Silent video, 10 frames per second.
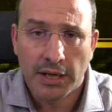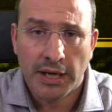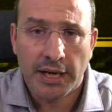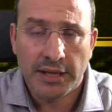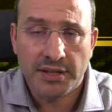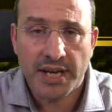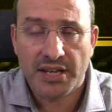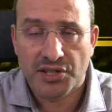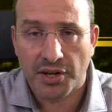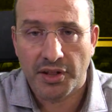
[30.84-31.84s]
And
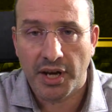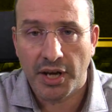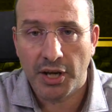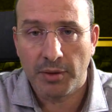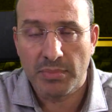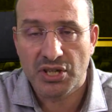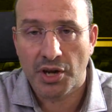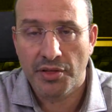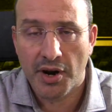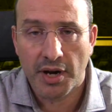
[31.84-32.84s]
yesterday, Mister
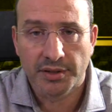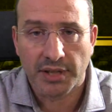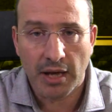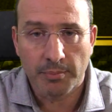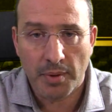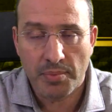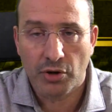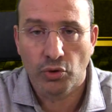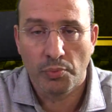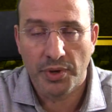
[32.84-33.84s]
Donald Trump
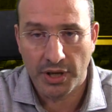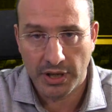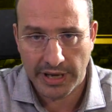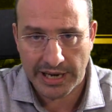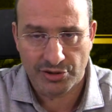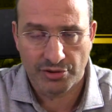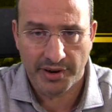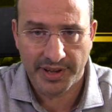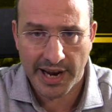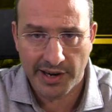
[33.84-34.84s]
appeared to be
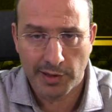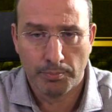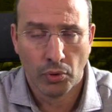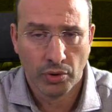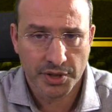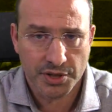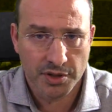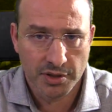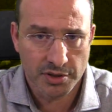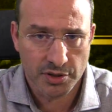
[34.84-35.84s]
extraordinarily bullish
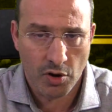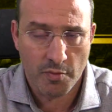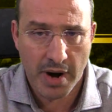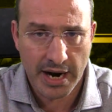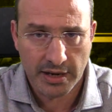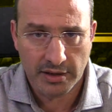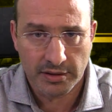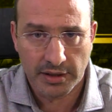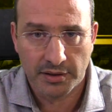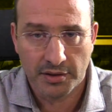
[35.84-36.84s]
the stock market
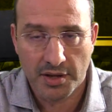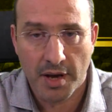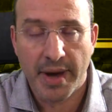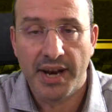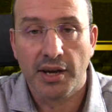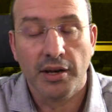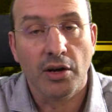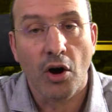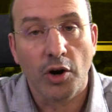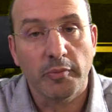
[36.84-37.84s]
and the American
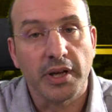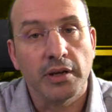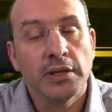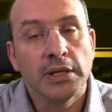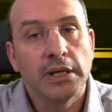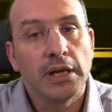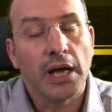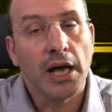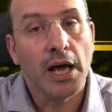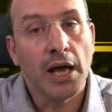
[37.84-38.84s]
economy.
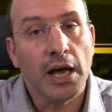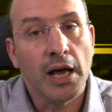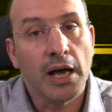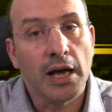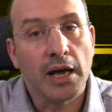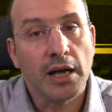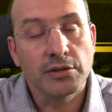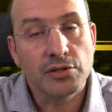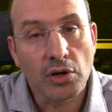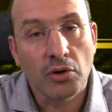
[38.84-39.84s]
Uh,
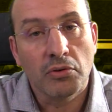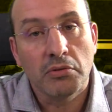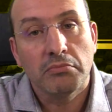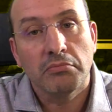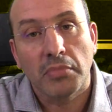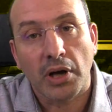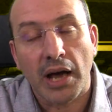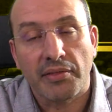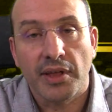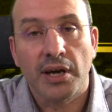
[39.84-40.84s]
and so,
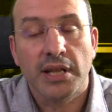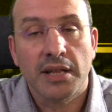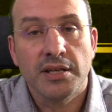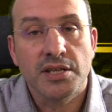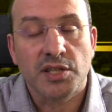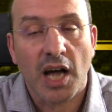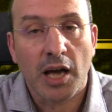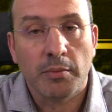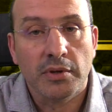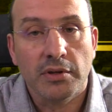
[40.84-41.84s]
I think that this
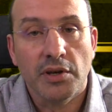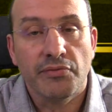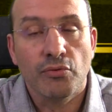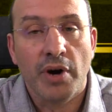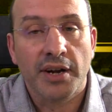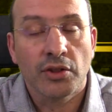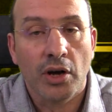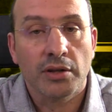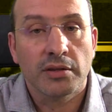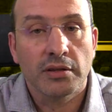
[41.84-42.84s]
time, if you are
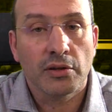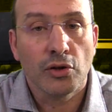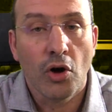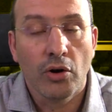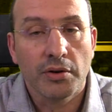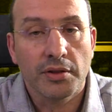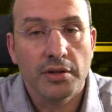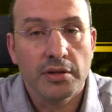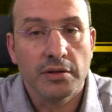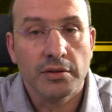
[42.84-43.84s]
not long
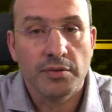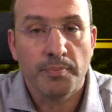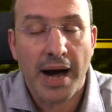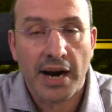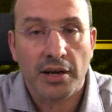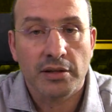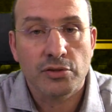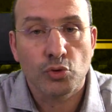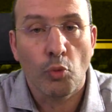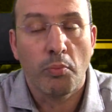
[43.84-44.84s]
the markets
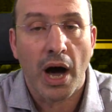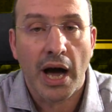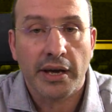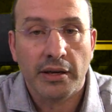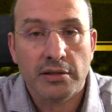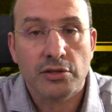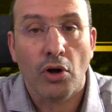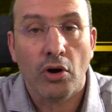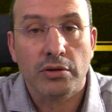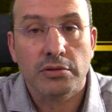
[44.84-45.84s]
to buy
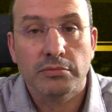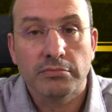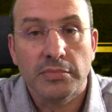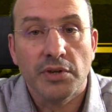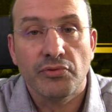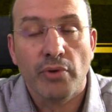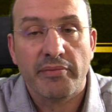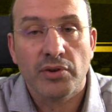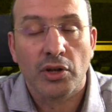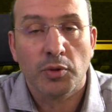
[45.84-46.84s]
stocks, if you
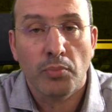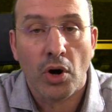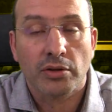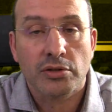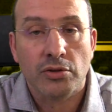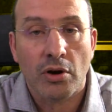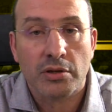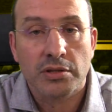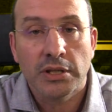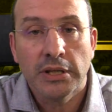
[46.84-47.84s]
have not bought
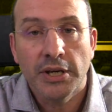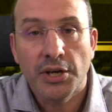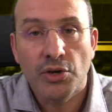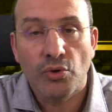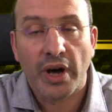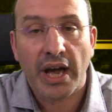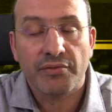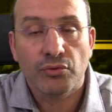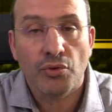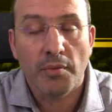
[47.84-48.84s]
stocks, you
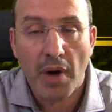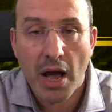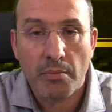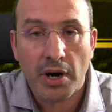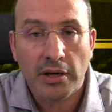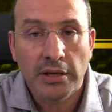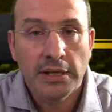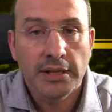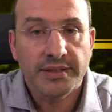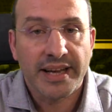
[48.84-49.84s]
have to remember
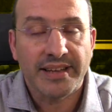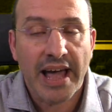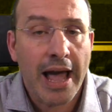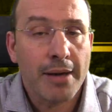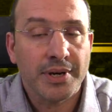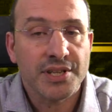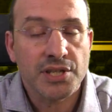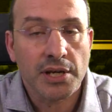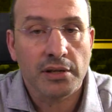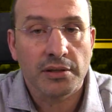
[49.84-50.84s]
that every
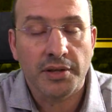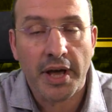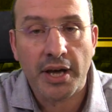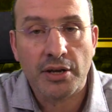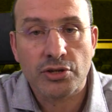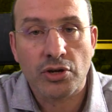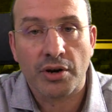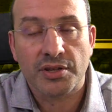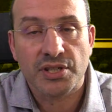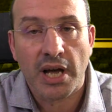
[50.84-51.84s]
single day,
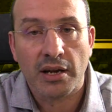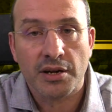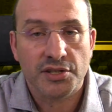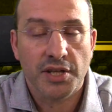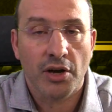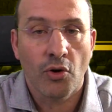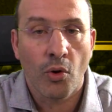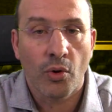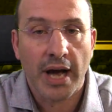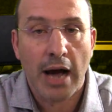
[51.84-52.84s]
short sellers, they
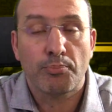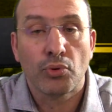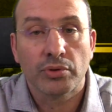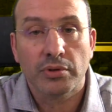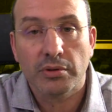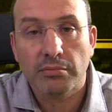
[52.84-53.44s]
go kaput.